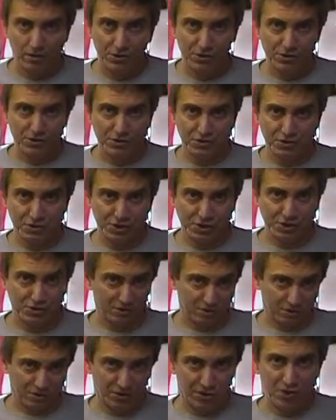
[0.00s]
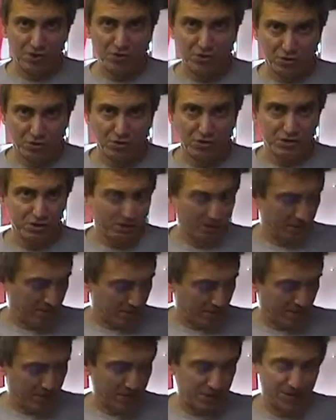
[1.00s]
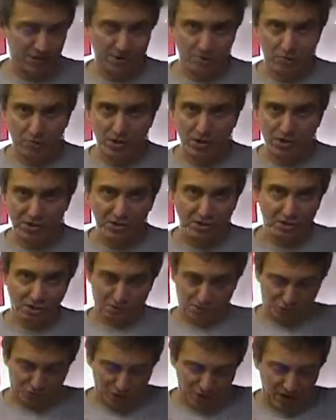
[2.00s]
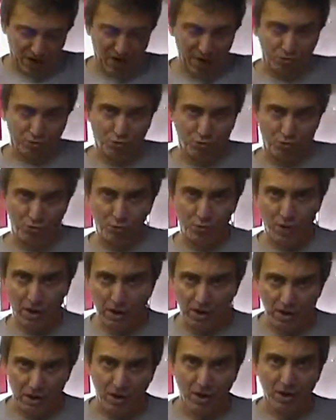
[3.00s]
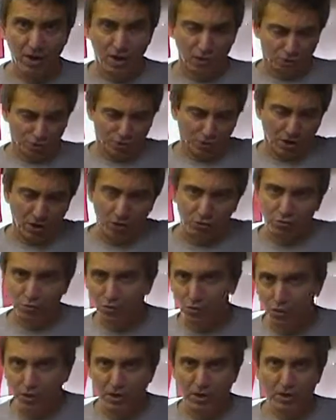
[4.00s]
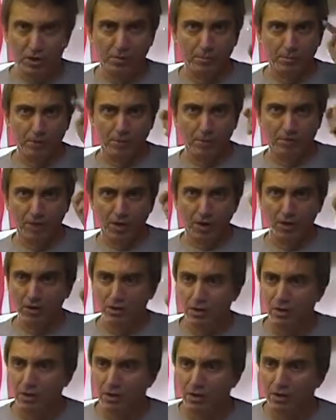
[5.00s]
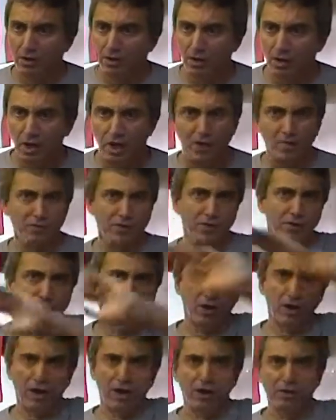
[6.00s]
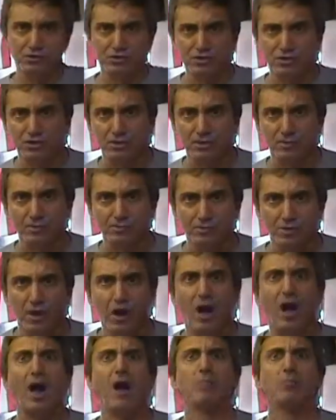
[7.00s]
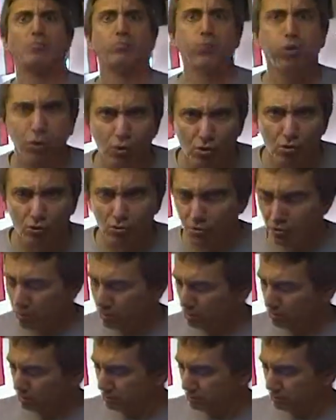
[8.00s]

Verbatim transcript: This is his the T-shirt he sent me. He's the president of Train to Win. Train to Win number one. Everyone else, hot poo.